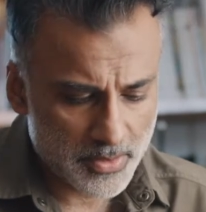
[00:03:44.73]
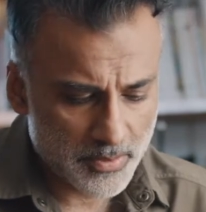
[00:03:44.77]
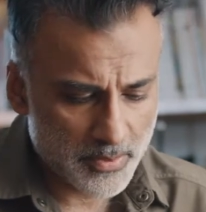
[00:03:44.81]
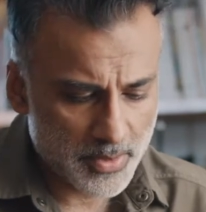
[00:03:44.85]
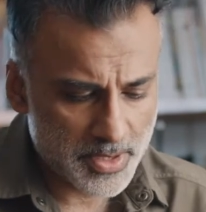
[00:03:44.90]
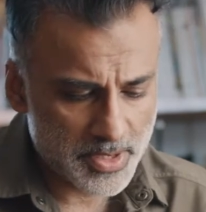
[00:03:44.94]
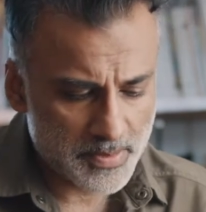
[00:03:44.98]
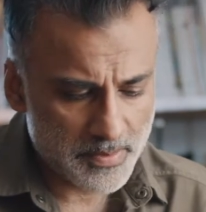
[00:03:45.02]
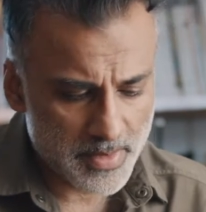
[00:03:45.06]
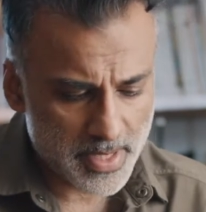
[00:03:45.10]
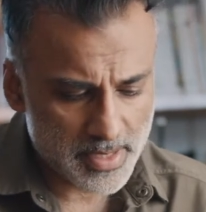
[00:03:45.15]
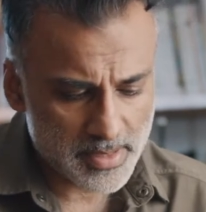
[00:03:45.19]

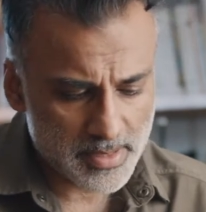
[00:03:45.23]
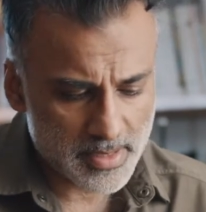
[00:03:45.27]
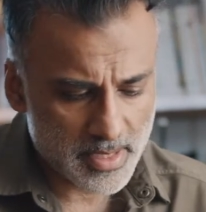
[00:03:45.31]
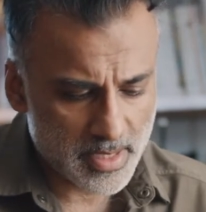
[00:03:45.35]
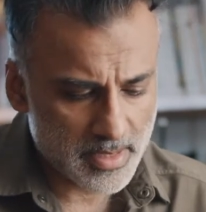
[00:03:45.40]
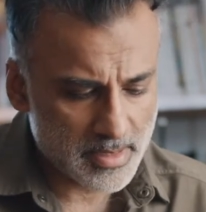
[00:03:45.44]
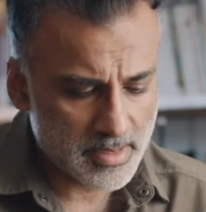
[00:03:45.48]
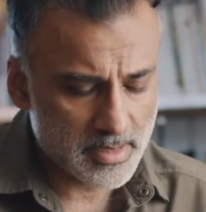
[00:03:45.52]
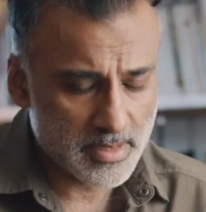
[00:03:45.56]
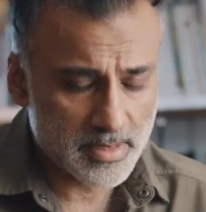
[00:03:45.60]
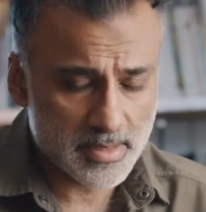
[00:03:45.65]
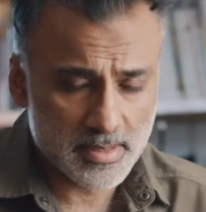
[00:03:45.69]
which makes
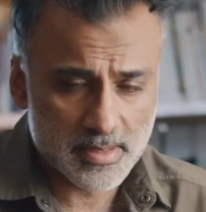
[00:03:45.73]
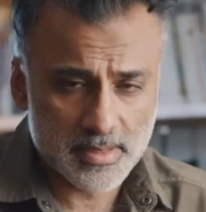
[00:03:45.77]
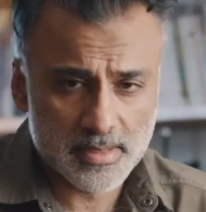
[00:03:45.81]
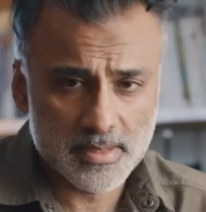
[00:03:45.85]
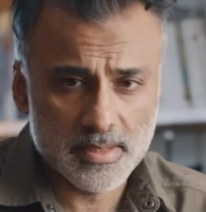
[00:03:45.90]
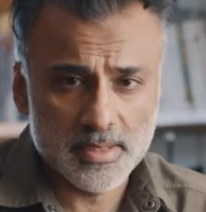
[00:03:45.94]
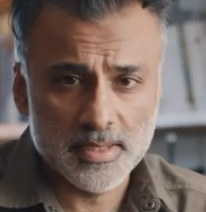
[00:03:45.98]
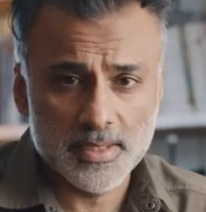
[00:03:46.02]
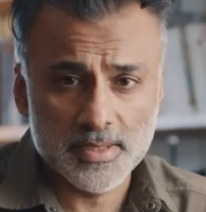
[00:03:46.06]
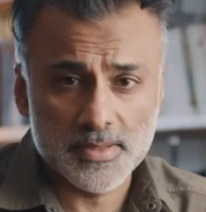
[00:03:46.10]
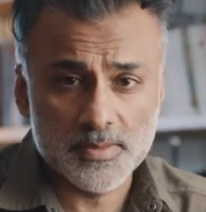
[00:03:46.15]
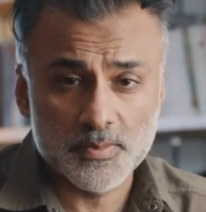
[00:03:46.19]
sense.
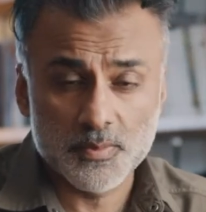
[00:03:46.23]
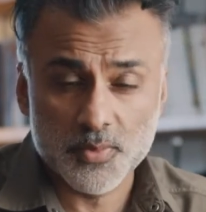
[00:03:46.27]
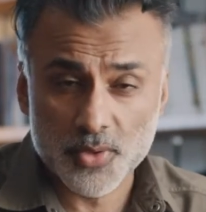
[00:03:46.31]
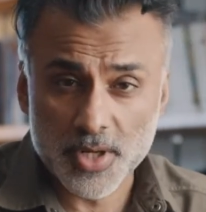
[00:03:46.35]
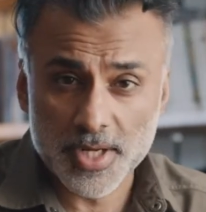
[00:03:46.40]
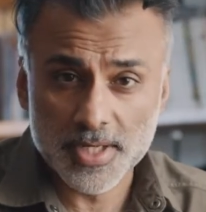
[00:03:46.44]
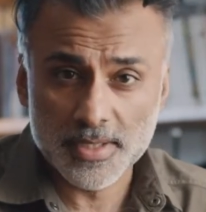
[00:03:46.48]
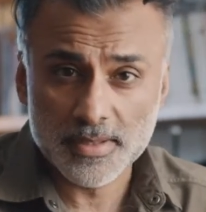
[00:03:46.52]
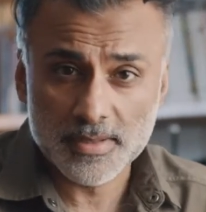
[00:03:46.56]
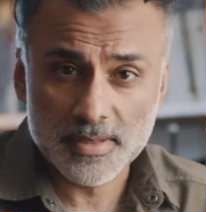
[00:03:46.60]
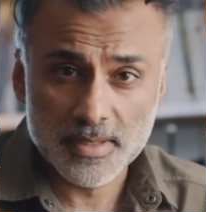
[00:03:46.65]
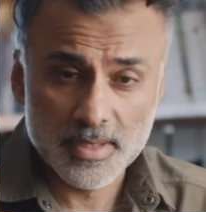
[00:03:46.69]
It's
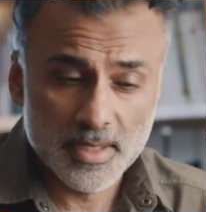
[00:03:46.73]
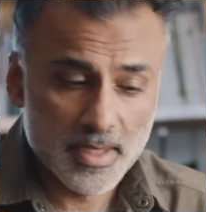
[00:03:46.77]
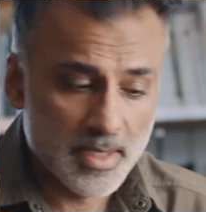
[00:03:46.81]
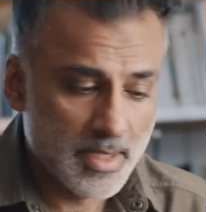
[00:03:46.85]
bright,